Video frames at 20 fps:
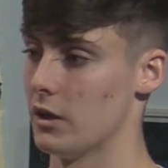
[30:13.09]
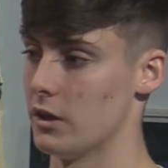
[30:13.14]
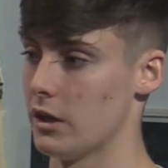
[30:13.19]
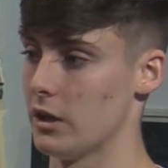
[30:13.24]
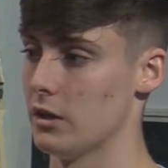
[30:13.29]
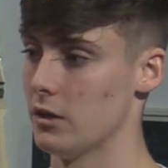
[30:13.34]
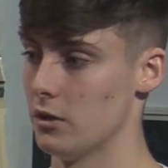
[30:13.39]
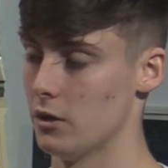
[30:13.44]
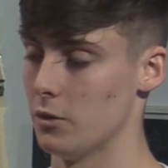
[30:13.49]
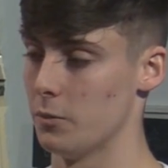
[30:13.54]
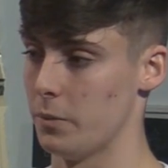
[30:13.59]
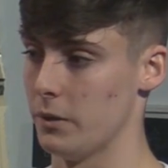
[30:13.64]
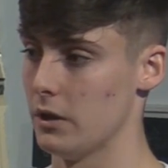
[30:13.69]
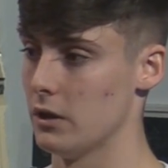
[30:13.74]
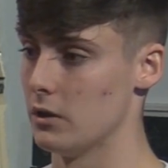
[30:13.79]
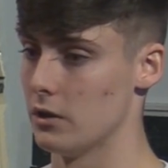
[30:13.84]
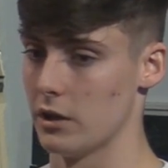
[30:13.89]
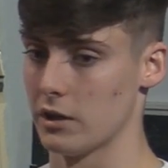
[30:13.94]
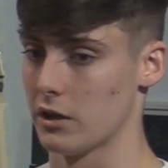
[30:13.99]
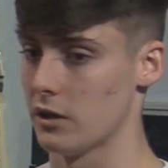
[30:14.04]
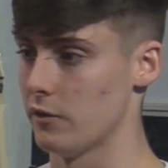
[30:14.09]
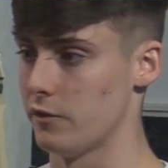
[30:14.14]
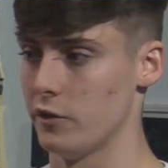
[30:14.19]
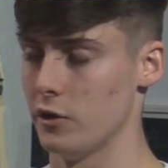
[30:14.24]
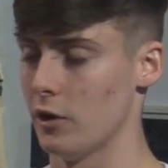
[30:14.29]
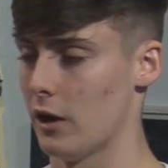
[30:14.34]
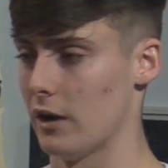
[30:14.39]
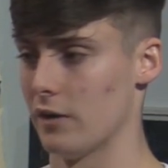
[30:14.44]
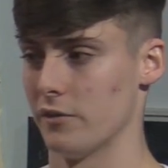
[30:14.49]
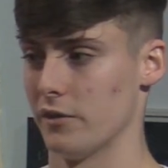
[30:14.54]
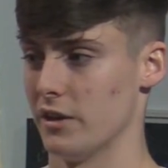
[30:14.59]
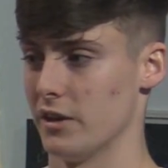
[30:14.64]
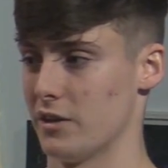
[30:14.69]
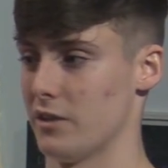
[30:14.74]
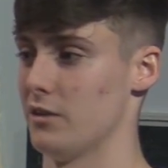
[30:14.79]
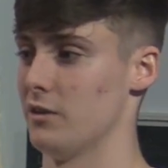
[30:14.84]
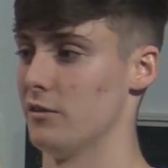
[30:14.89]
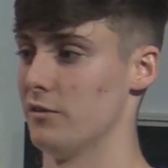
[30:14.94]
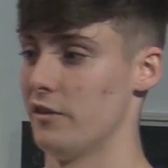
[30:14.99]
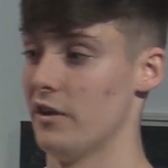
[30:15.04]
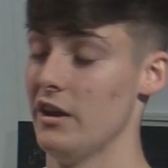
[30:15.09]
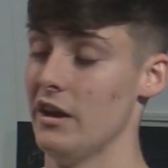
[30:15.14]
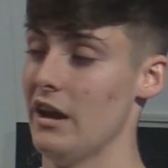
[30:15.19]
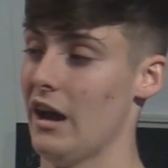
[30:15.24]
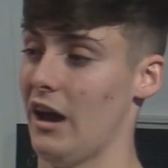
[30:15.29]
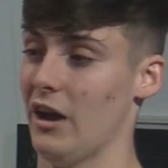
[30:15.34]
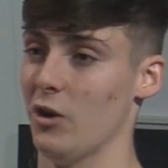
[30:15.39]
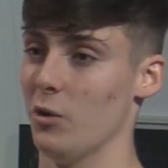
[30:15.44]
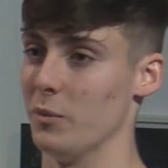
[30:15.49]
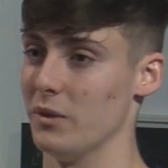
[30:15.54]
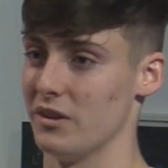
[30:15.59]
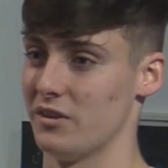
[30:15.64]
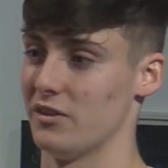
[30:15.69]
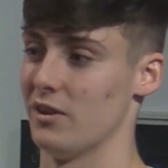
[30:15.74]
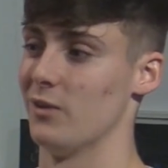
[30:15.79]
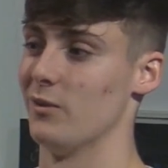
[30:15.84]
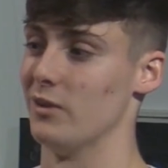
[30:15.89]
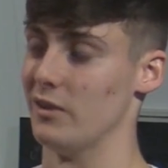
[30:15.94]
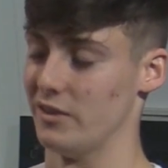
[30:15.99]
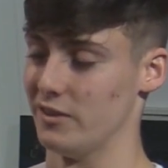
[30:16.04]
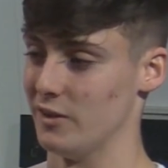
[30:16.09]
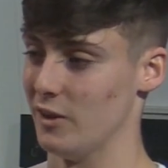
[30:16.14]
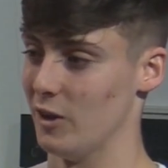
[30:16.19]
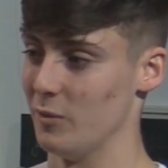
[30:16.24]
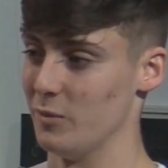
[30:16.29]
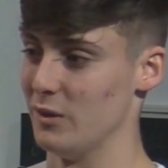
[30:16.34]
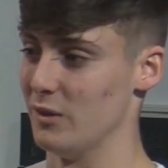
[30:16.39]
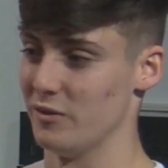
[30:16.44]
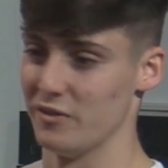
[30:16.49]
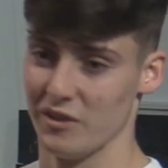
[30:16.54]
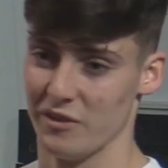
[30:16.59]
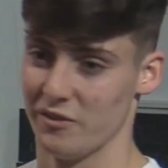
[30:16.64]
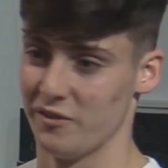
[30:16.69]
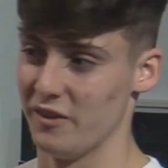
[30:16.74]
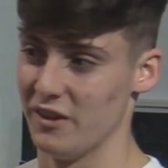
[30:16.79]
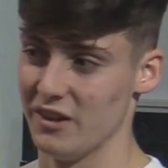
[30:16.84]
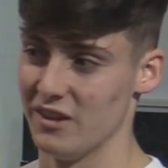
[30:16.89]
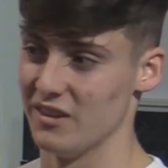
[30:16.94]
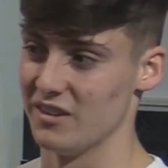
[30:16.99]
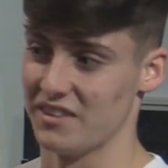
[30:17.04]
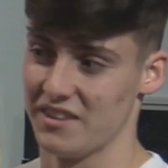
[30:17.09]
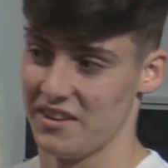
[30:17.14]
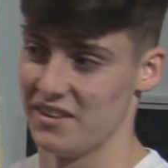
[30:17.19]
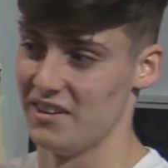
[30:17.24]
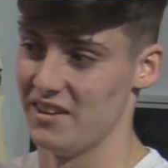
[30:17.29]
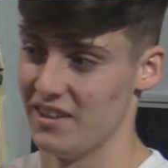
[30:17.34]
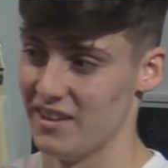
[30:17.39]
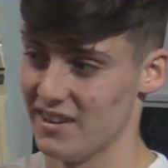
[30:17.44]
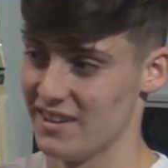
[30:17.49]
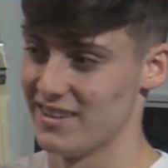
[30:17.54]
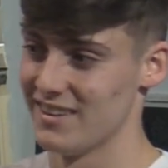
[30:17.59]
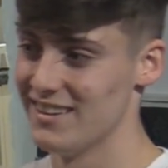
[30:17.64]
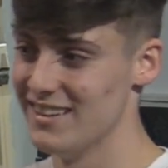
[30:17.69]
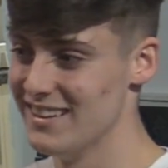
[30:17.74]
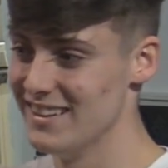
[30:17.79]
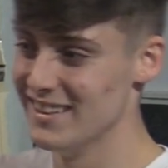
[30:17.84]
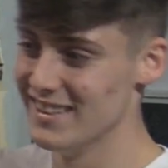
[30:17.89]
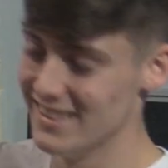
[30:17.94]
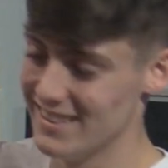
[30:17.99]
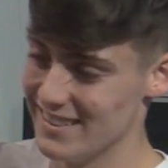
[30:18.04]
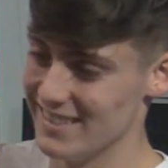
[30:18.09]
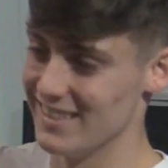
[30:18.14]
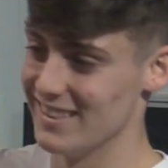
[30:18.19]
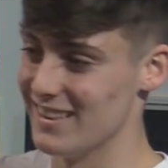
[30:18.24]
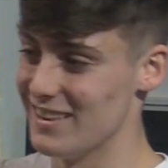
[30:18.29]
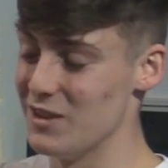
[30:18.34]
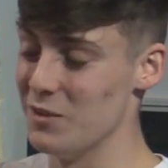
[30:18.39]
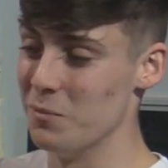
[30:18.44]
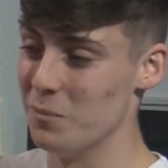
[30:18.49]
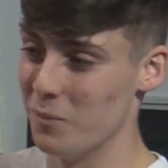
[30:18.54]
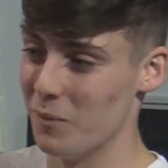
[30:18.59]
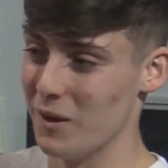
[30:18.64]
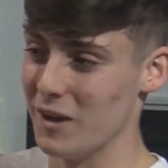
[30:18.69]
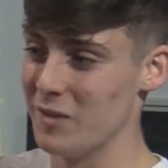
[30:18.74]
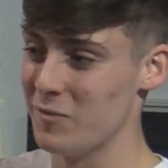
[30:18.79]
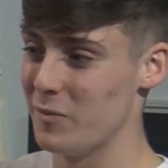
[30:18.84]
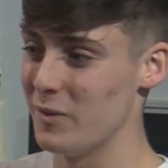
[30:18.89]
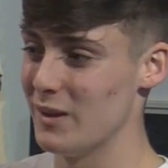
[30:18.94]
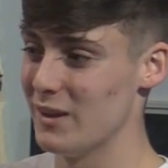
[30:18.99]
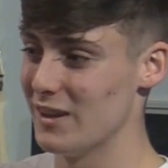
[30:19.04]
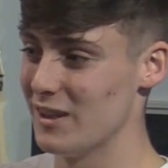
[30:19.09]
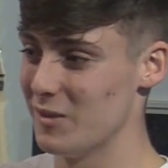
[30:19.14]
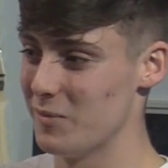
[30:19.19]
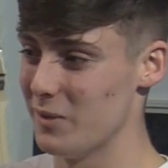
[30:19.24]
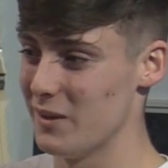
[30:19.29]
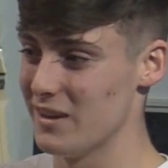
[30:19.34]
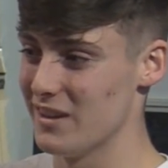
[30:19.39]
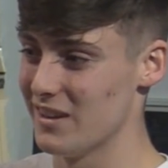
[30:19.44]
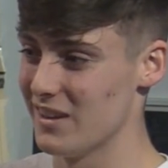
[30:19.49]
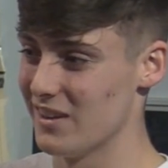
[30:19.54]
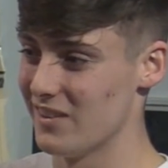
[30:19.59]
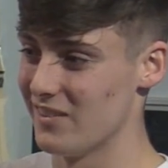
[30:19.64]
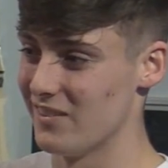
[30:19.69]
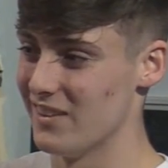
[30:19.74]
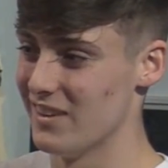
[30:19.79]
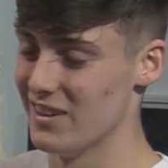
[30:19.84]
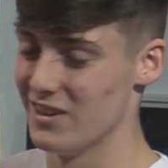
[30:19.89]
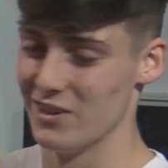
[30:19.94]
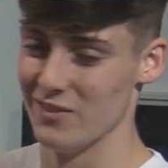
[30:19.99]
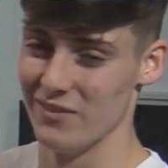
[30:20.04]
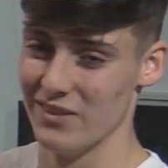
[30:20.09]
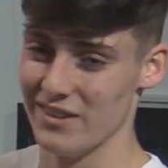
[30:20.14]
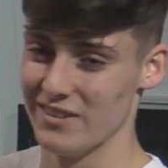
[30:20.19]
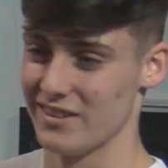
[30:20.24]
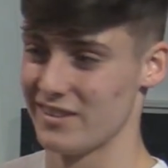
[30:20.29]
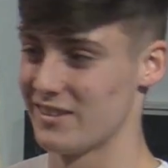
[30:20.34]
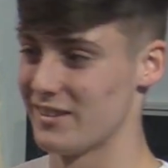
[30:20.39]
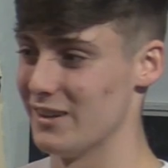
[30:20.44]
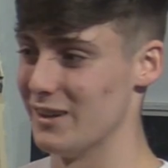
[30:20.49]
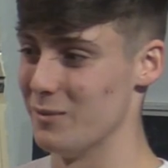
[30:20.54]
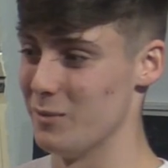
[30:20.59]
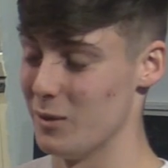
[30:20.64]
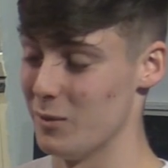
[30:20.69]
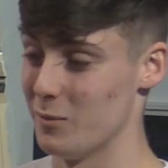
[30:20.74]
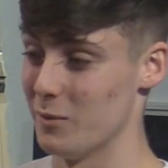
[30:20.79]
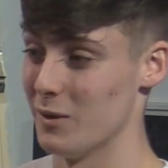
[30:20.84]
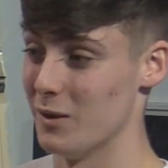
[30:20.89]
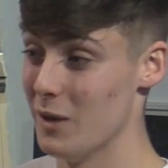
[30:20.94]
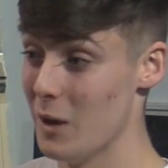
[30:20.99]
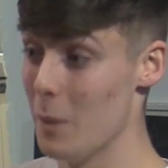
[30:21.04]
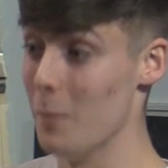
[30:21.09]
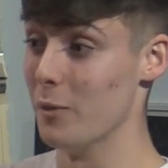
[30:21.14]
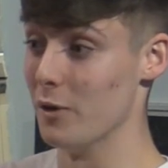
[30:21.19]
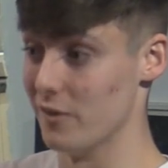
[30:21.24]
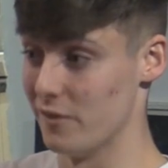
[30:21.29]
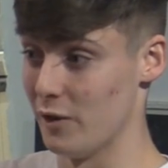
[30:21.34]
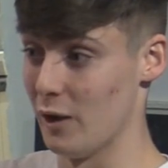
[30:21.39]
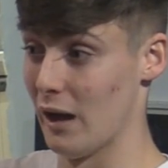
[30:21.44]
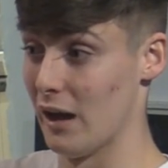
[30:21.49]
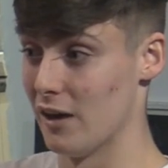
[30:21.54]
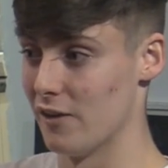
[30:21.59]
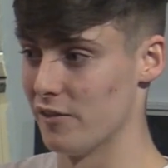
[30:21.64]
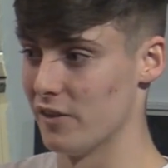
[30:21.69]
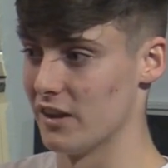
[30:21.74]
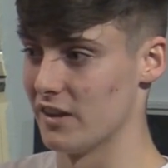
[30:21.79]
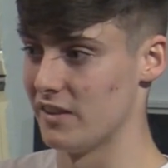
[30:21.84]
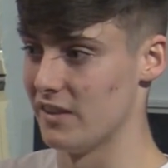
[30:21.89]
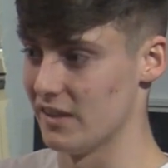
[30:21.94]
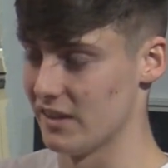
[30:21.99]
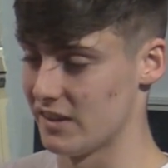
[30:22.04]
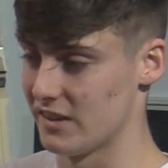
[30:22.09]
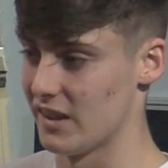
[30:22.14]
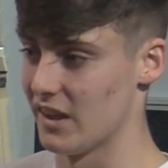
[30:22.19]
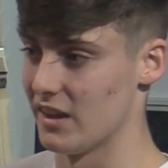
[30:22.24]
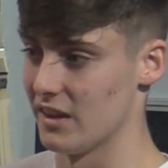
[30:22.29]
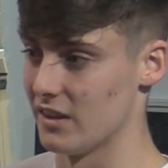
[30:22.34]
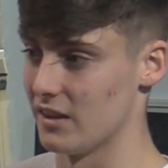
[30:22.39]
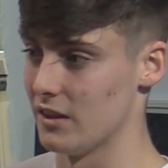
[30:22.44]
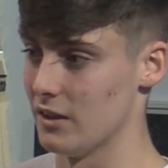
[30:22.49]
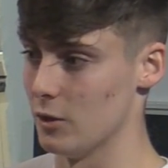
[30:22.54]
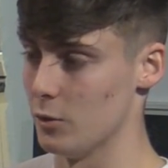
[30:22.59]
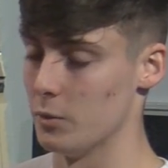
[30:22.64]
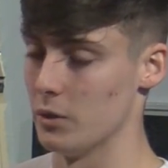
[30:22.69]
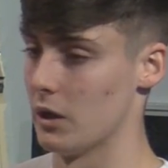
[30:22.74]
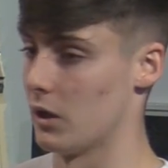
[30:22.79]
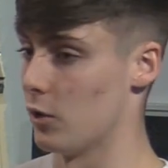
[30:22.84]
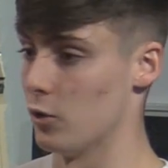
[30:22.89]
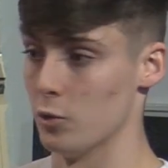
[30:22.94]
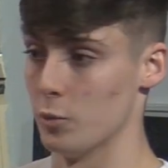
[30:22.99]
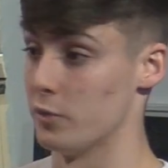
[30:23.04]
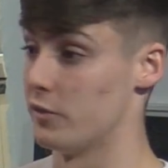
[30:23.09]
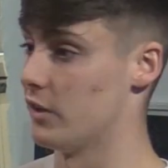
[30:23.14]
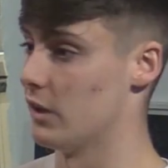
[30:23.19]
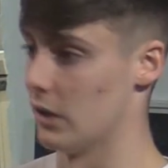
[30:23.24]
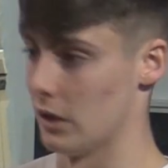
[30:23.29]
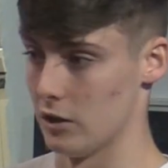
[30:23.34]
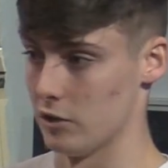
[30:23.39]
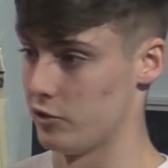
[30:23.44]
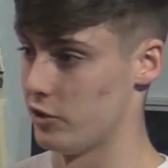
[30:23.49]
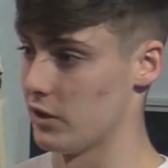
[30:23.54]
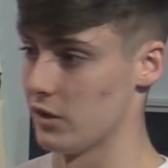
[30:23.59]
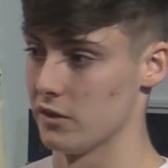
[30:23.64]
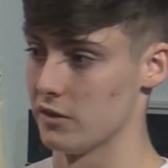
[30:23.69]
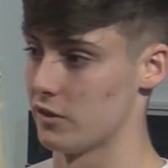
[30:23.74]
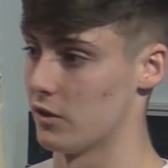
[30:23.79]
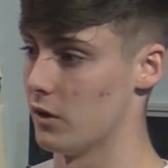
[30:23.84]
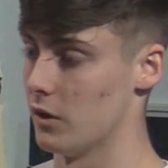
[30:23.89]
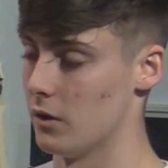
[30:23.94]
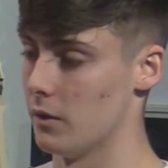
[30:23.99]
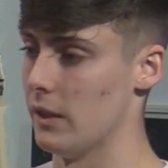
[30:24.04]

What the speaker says: Like it'll appeal. Like if you have like kind of, I don't mean to sound really snobby. If their feed is kind of like. You might be a little bit, your music's going to be a bit, but if you have like the aesthetic, you'll be like 100%, I'll check this guy out.